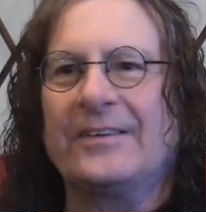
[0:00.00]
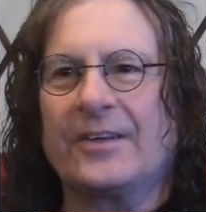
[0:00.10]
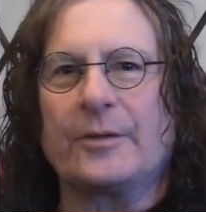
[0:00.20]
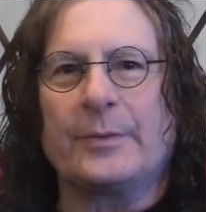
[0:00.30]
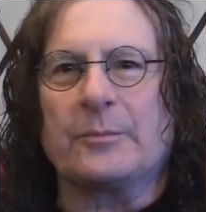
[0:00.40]
it's
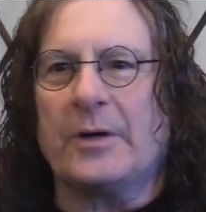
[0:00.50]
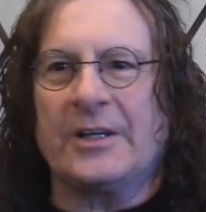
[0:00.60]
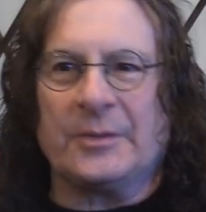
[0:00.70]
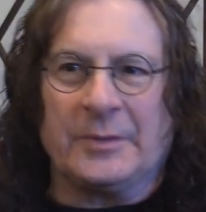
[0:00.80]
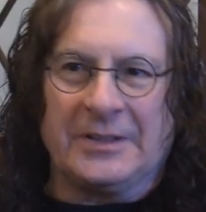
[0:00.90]
got a big
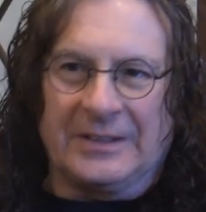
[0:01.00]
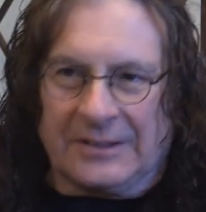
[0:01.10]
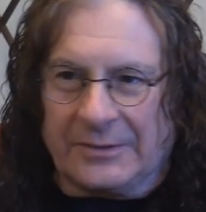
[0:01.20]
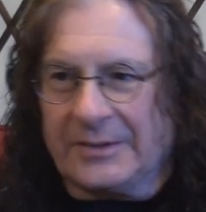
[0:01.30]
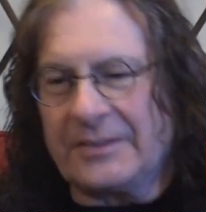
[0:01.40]
monument.
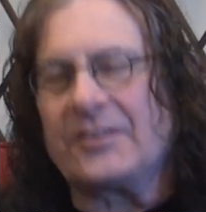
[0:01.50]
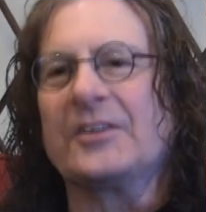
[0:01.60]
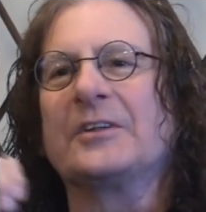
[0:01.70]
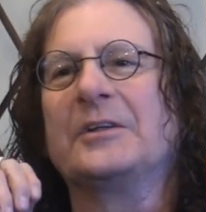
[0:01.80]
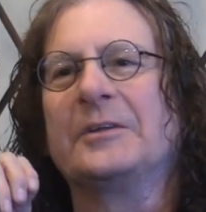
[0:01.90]
Physical. You know, still.